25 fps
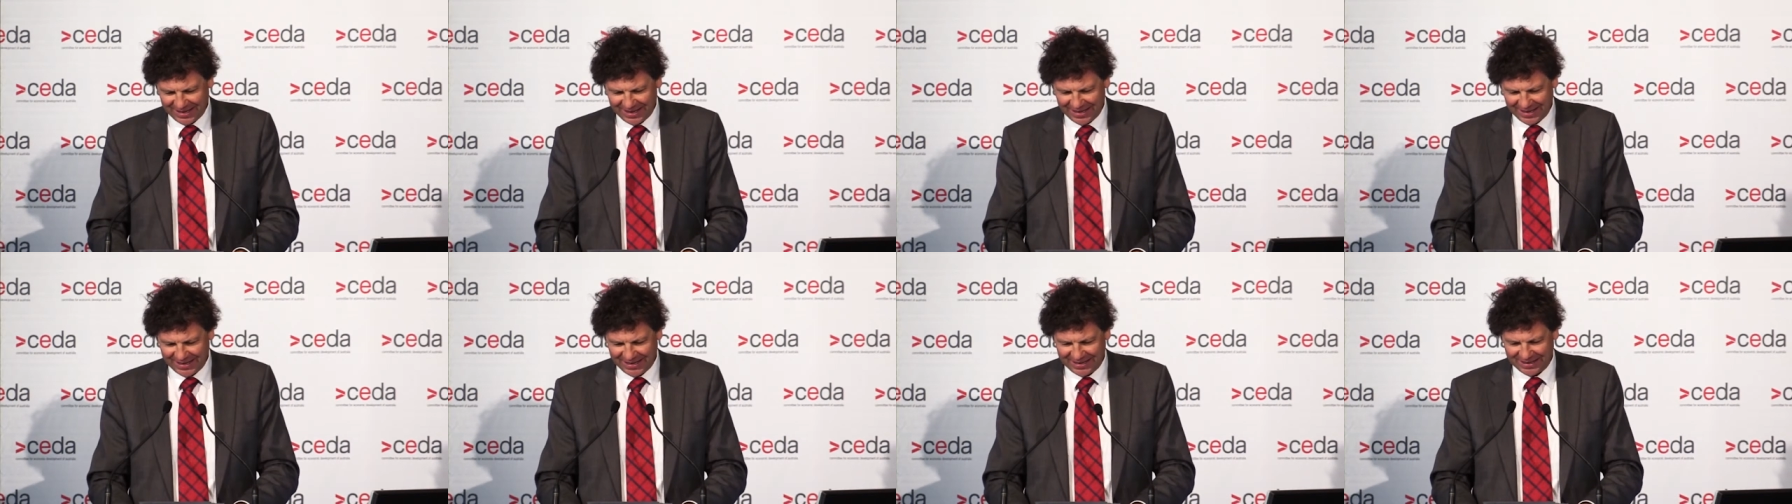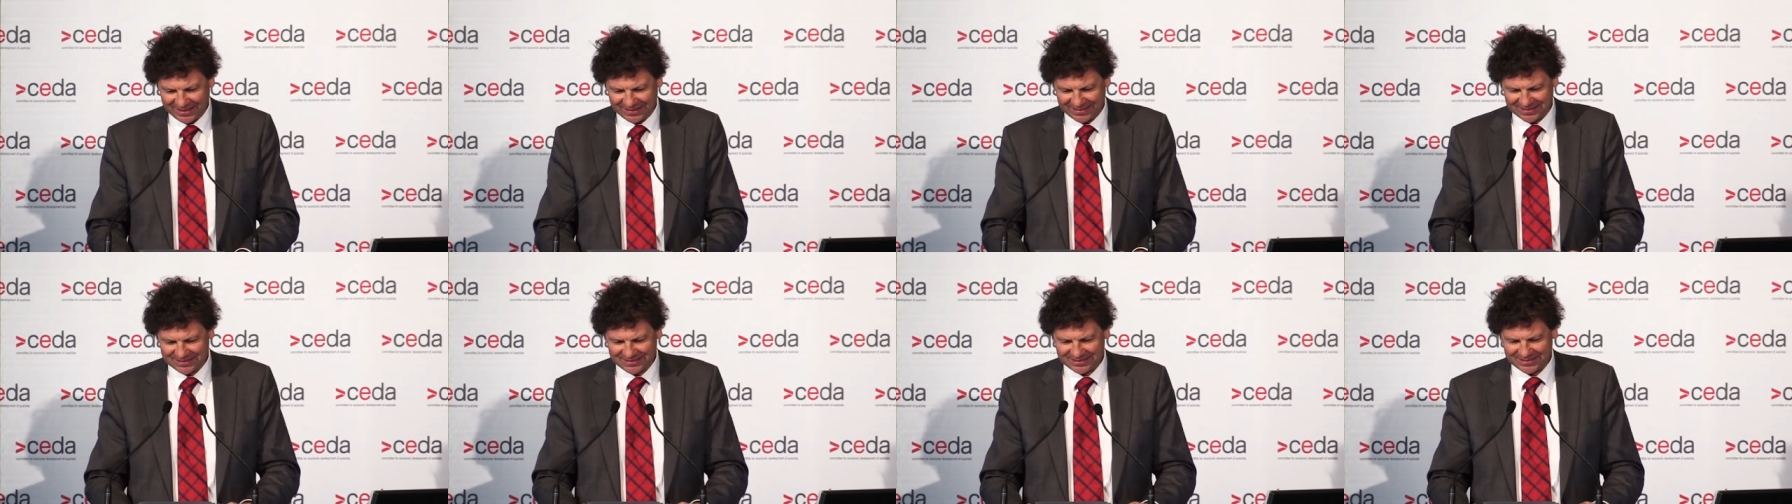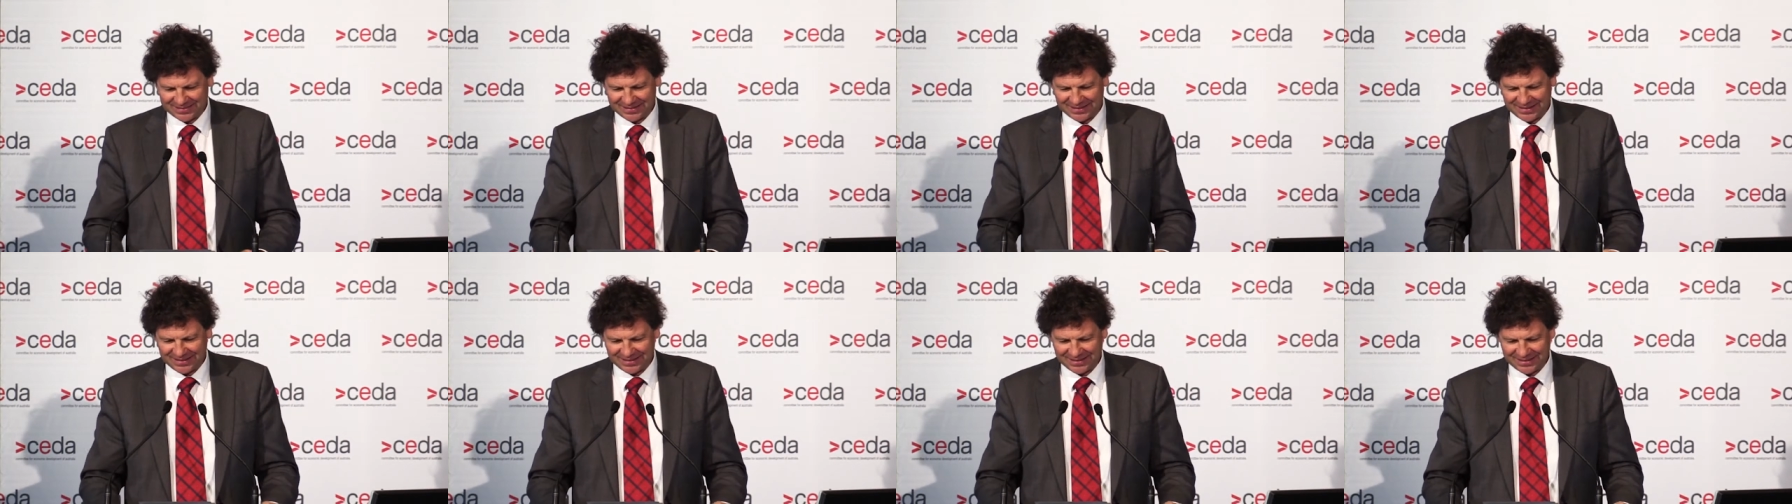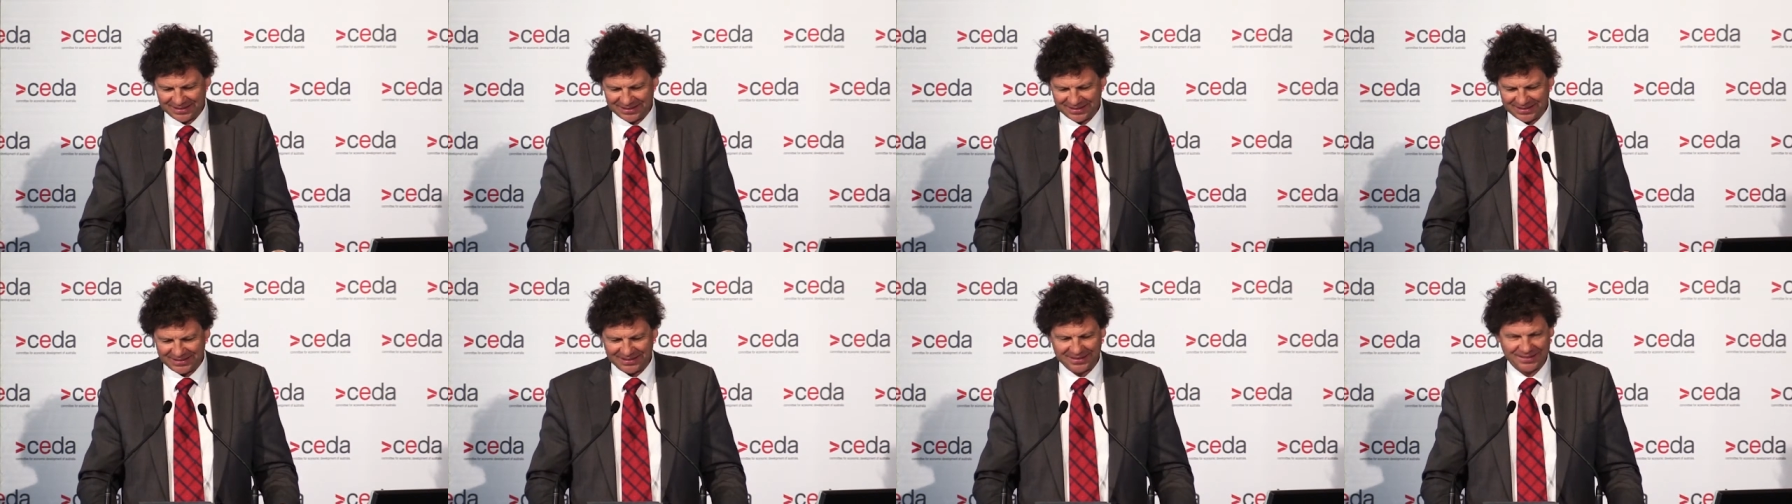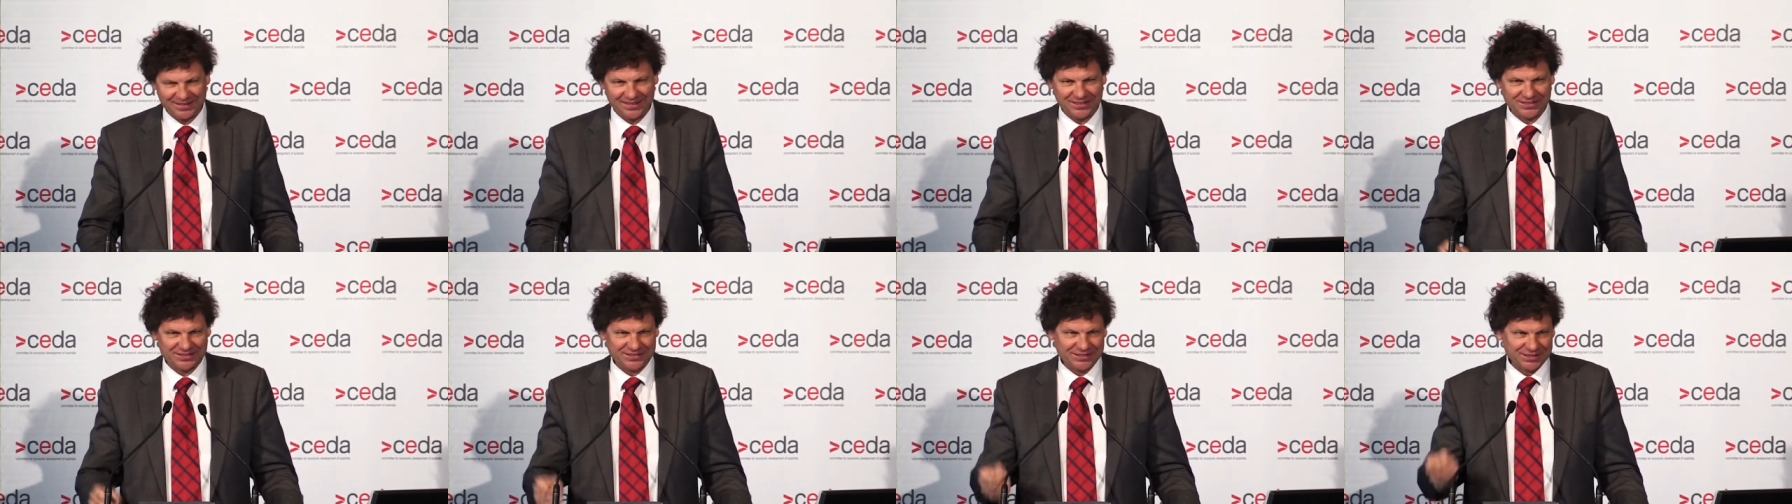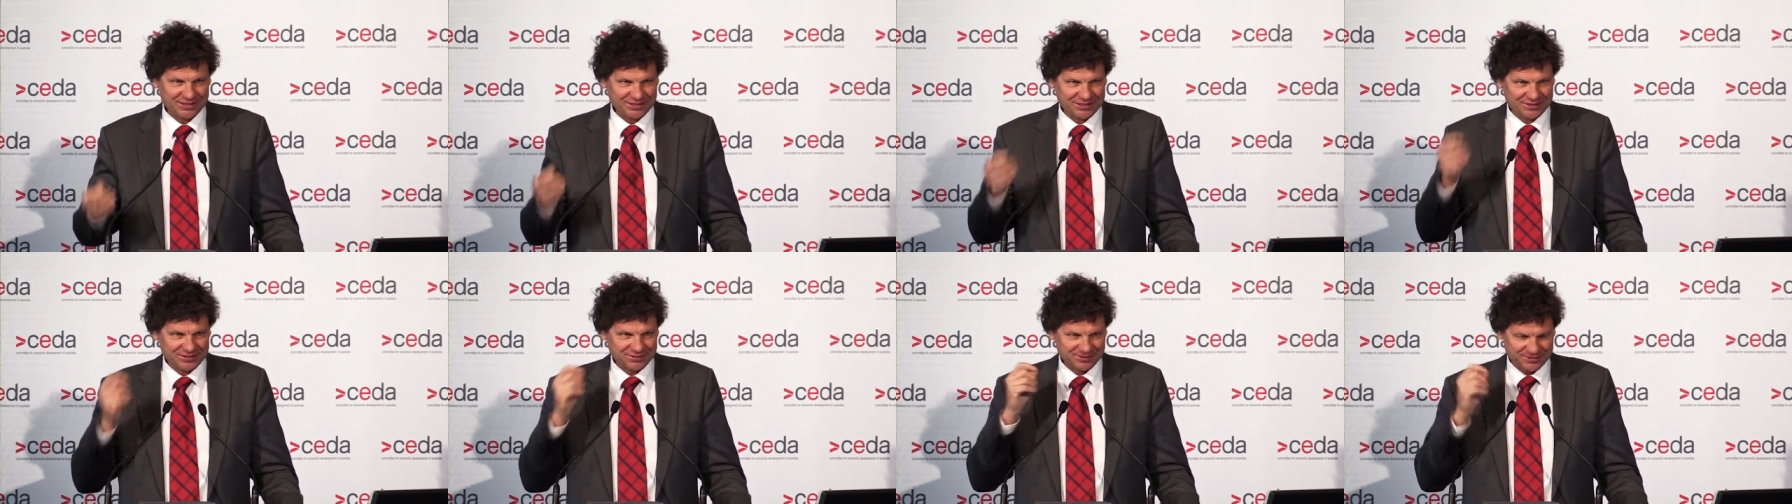and he
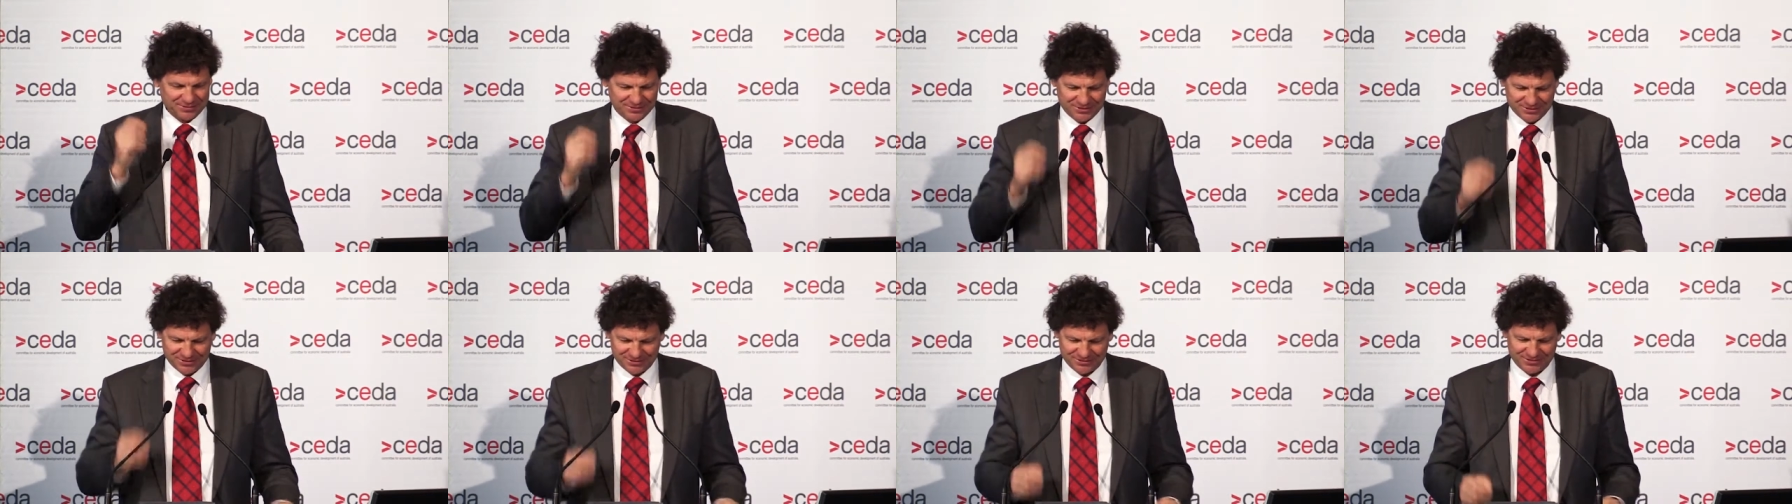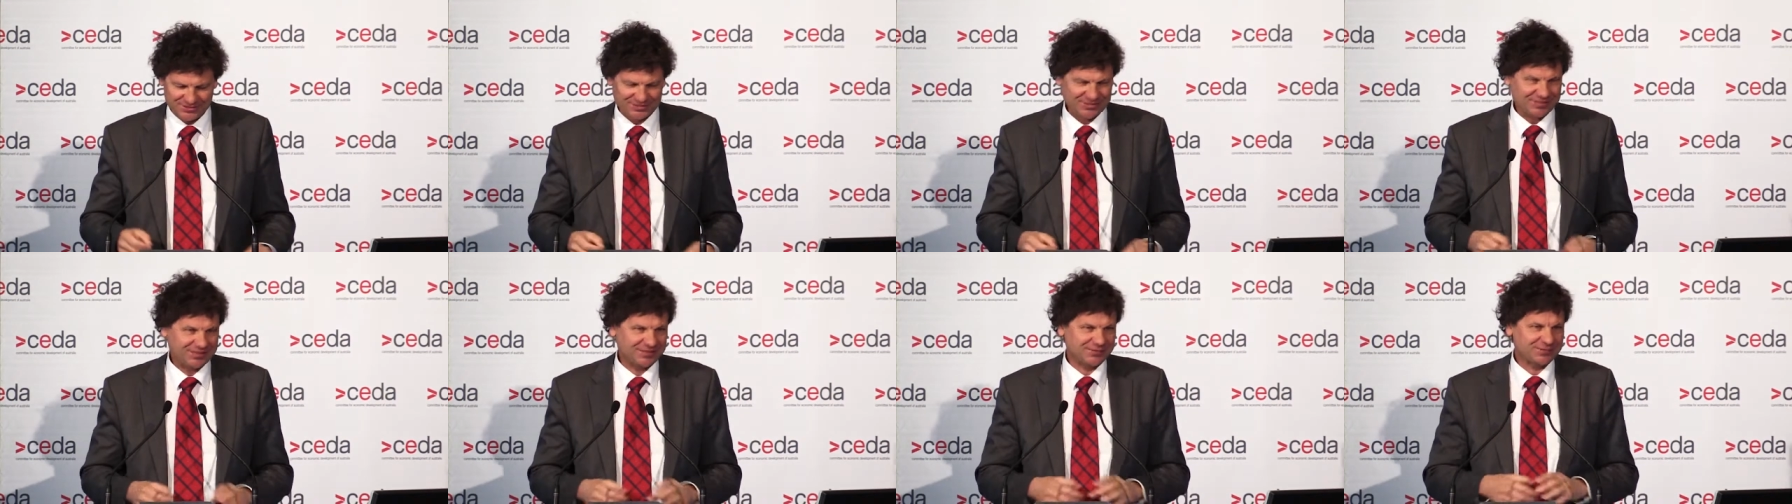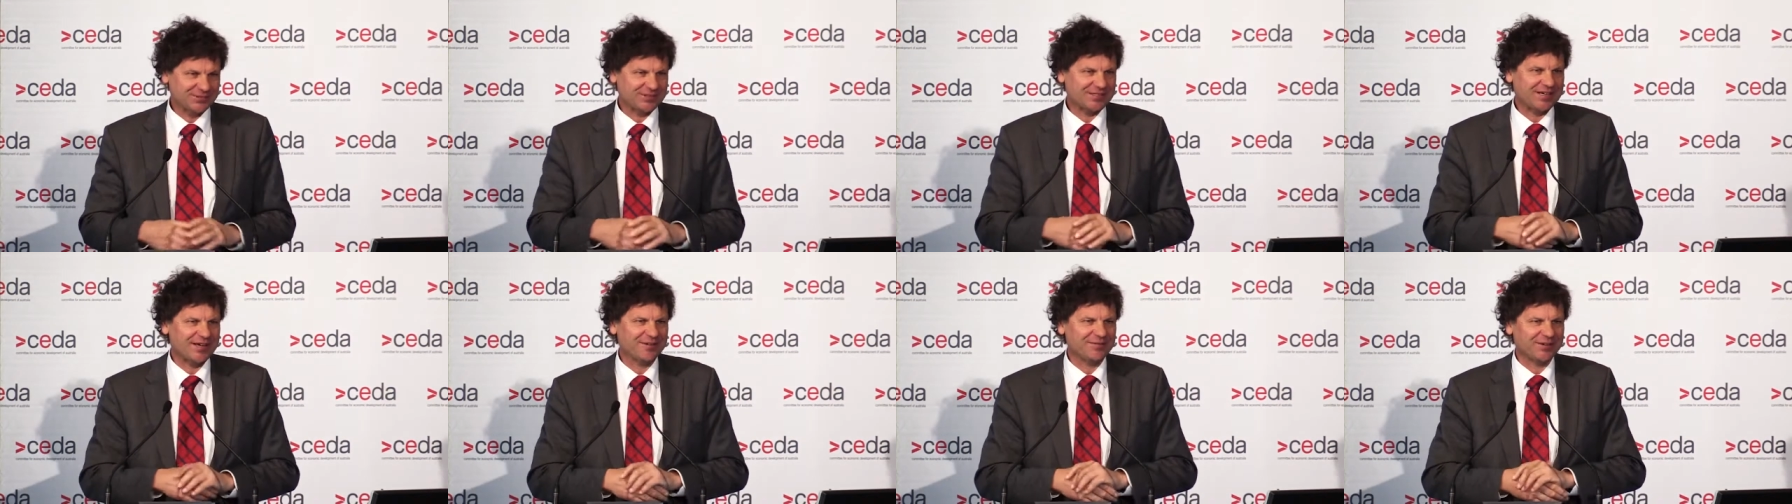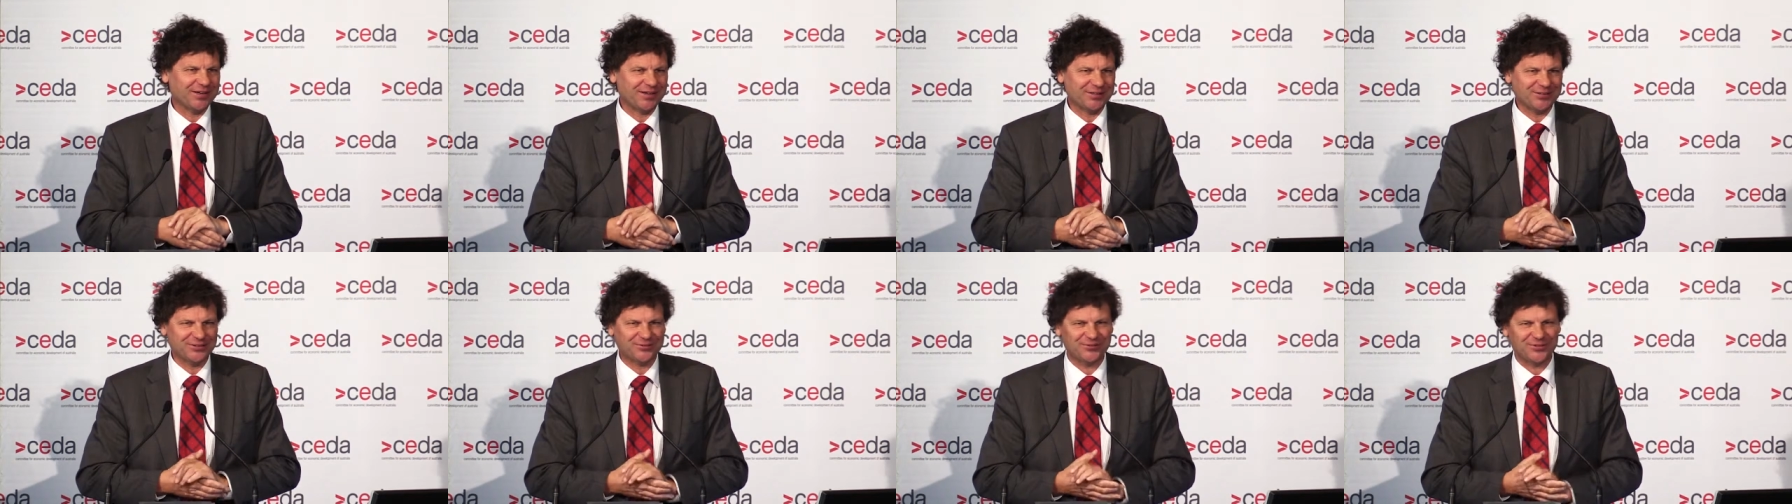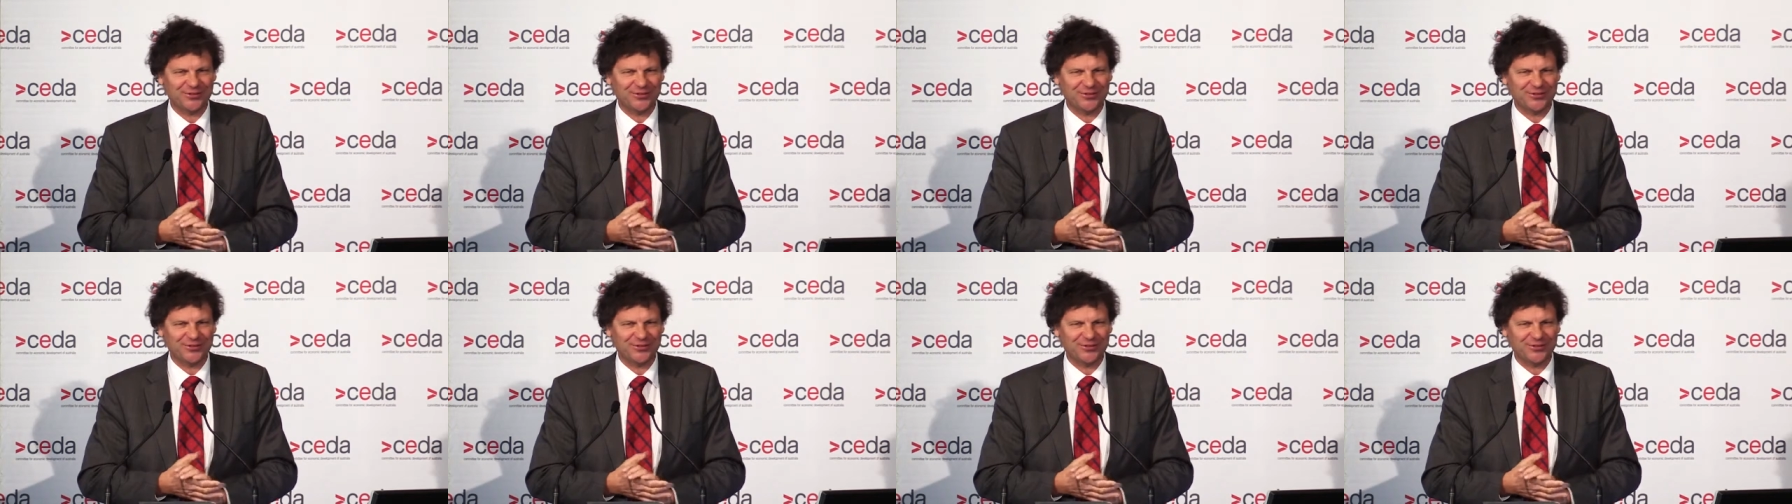said to her as he was having his